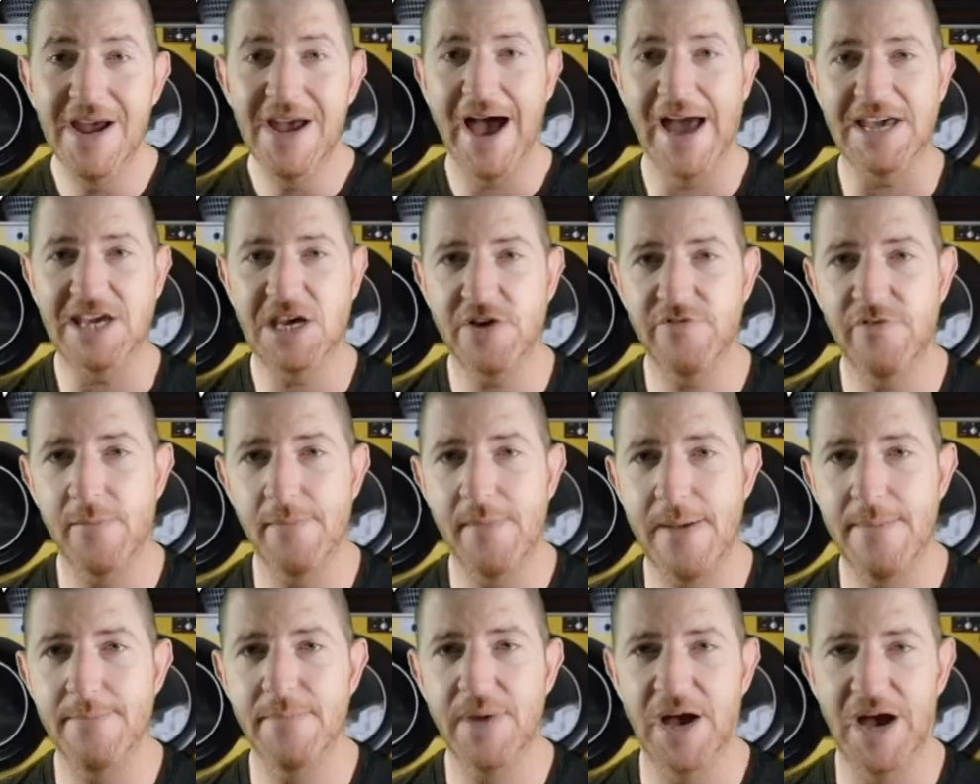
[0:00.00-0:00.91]
I can
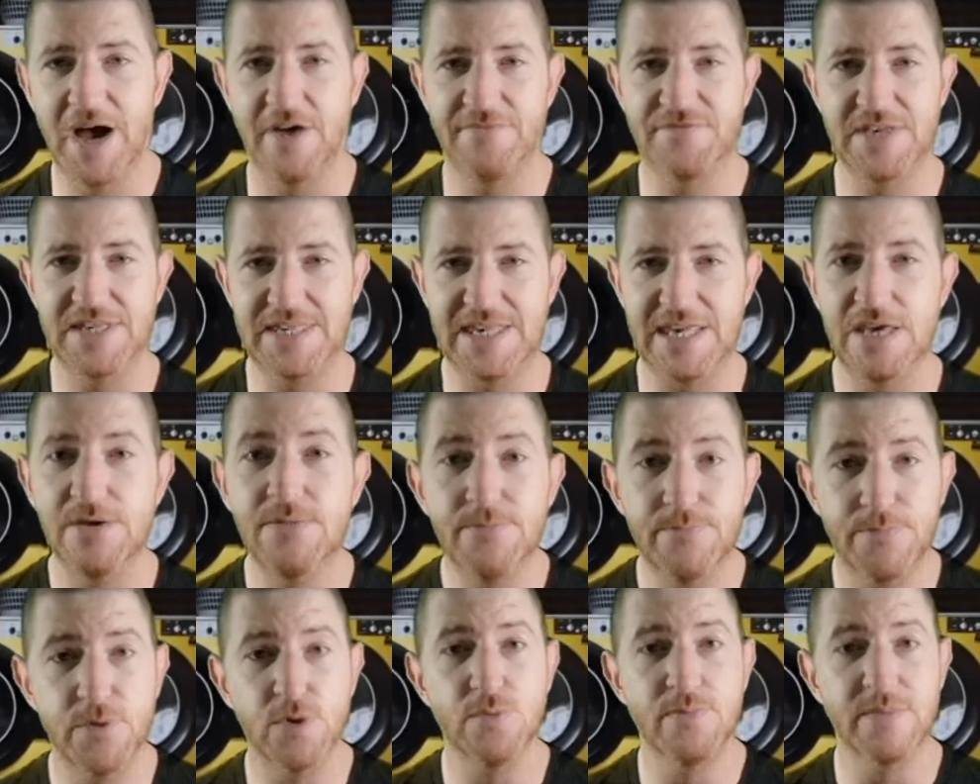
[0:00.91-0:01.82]
remember after
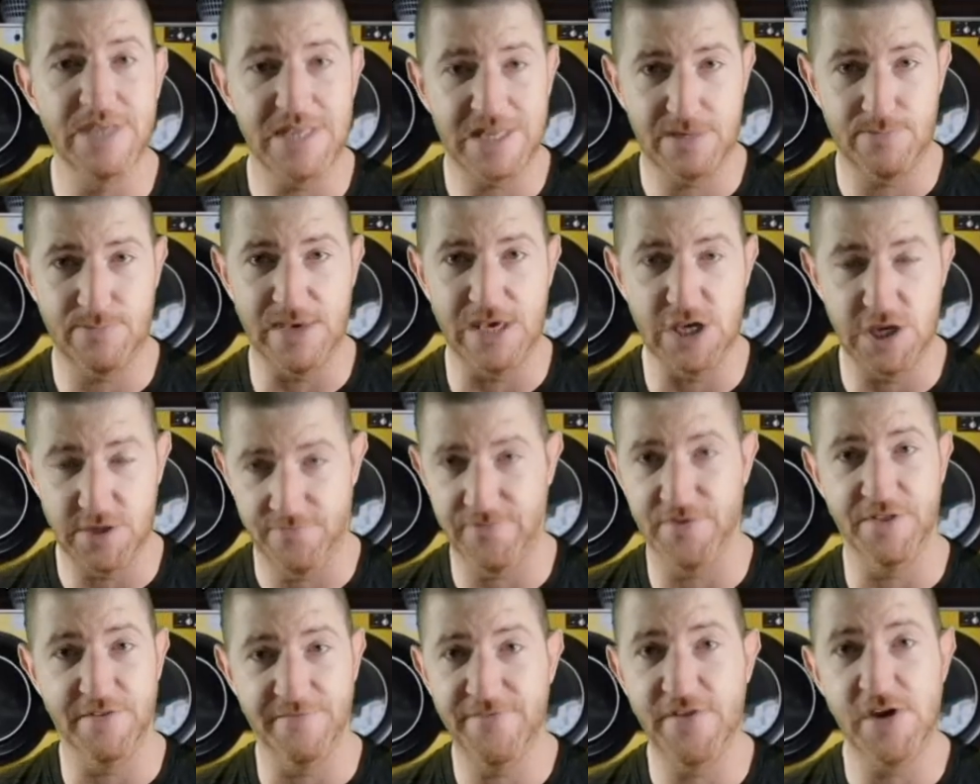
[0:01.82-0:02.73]
seeing Boomer's speech
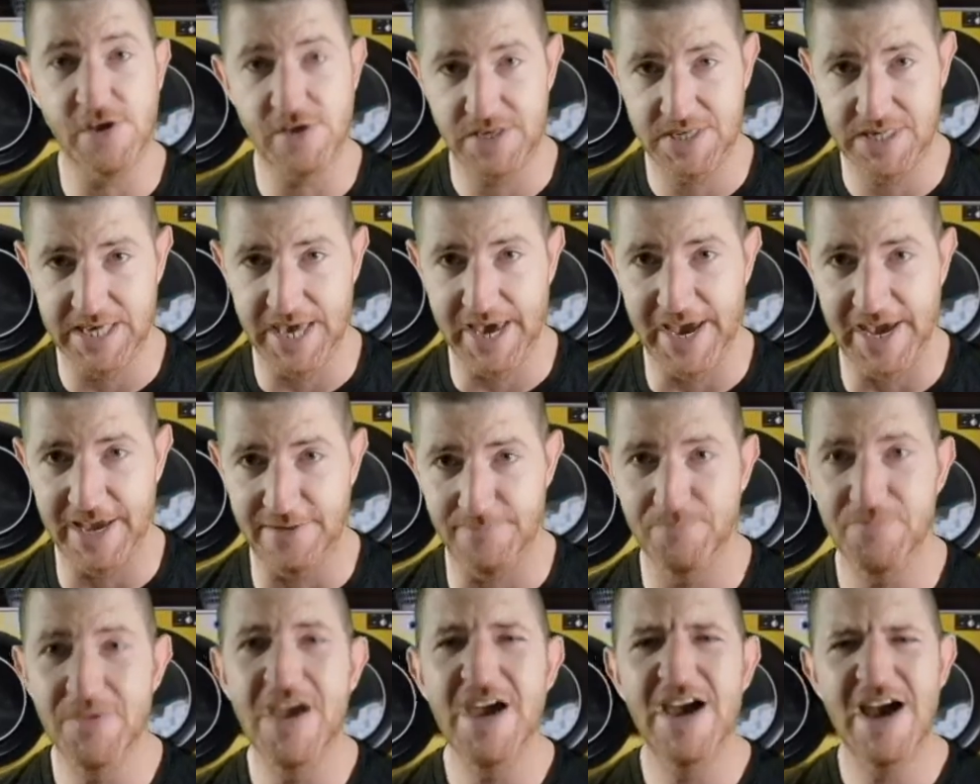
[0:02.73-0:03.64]
for the first time,